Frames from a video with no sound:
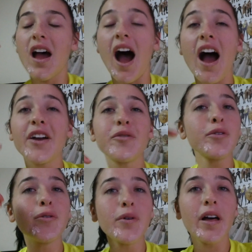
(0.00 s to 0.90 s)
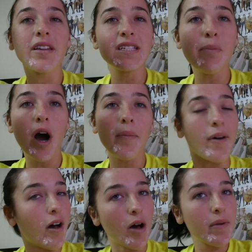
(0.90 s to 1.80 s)
Depop
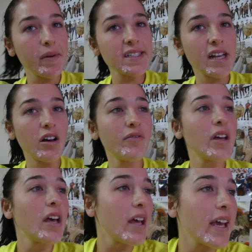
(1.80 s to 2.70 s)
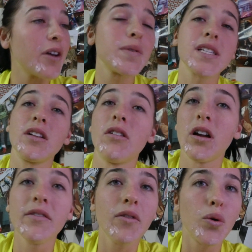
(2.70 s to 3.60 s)
all by myself. It was a
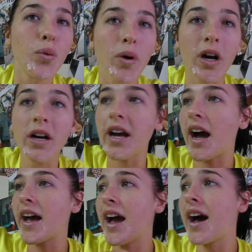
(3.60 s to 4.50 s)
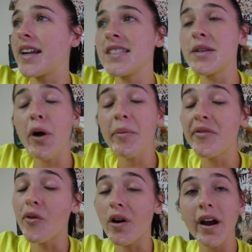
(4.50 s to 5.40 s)
lot of work. I had a Depop
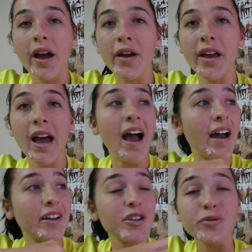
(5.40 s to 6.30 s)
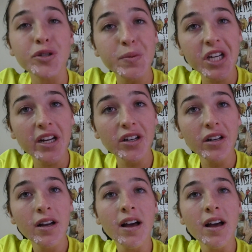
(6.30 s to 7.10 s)
before I had a YouTube channel.